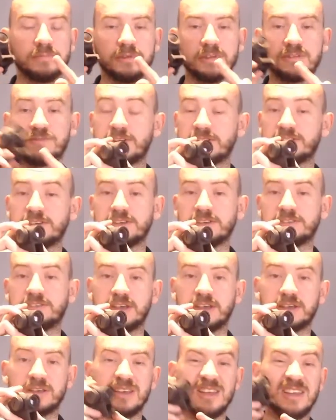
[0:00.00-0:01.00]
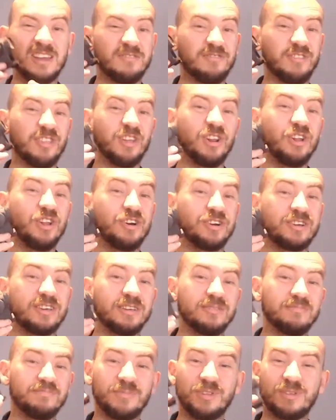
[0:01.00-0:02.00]
it's fantastic. For the look,
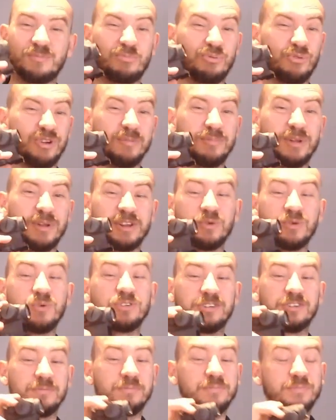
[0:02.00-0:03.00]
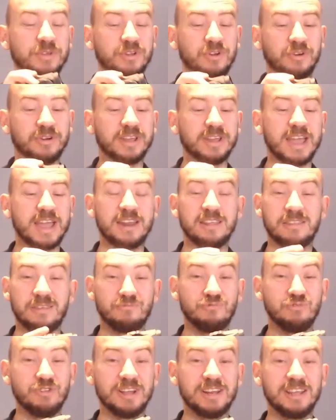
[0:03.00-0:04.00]
pretty bloody awesome. You're not going to get anything
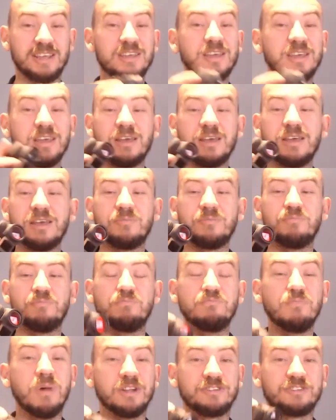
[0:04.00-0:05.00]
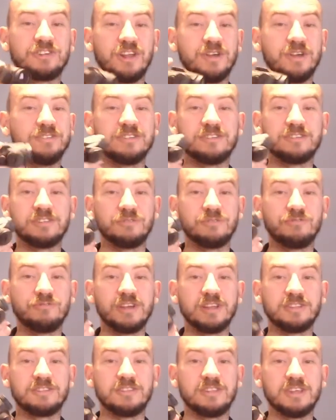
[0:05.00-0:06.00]
really much closer to
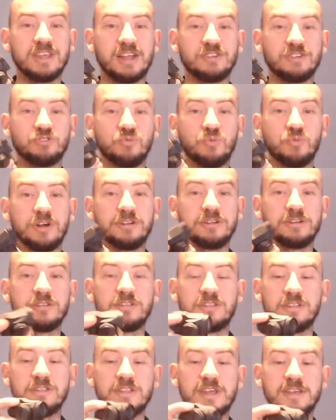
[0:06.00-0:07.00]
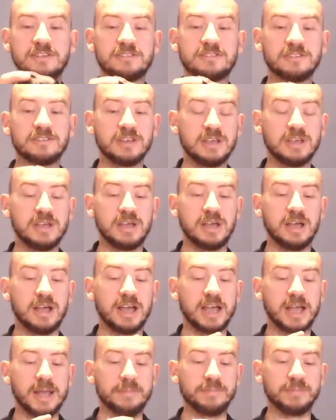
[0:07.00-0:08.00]
the actual one than this.
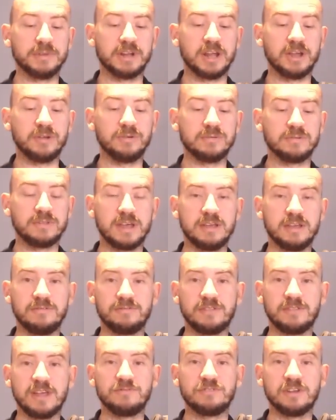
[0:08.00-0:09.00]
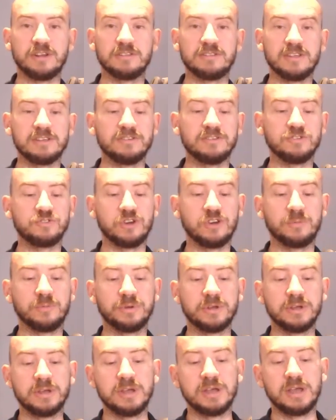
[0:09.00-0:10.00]
They've done a decent job.
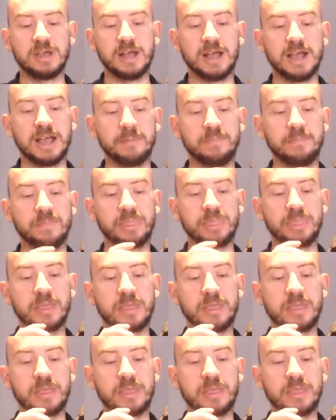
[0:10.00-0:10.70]
If